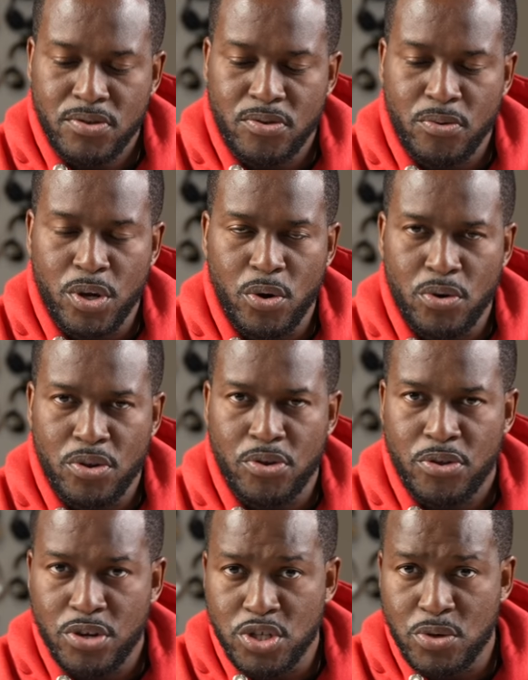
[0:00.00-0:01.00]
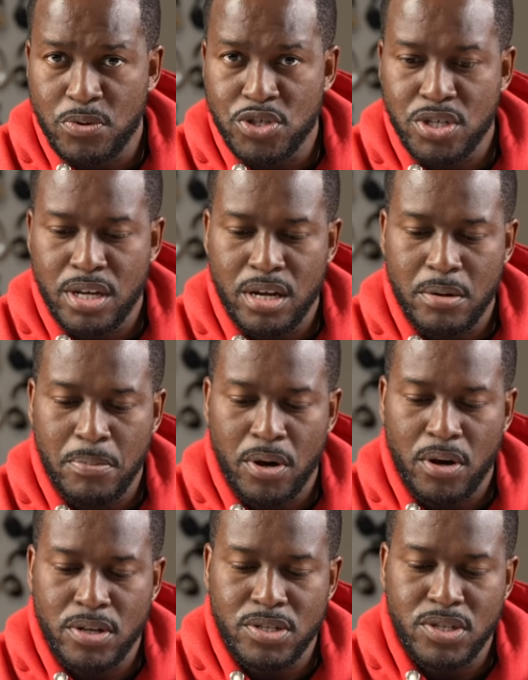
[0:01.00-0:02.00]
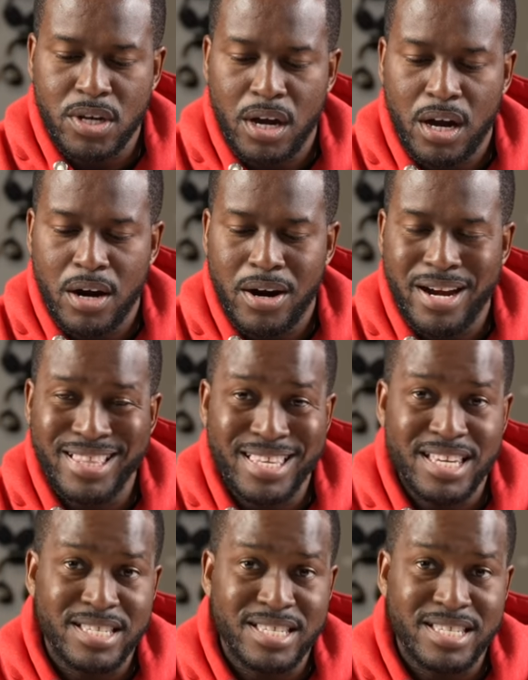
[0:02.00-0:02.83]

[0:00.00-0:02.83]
3 or the third generation AirPods are the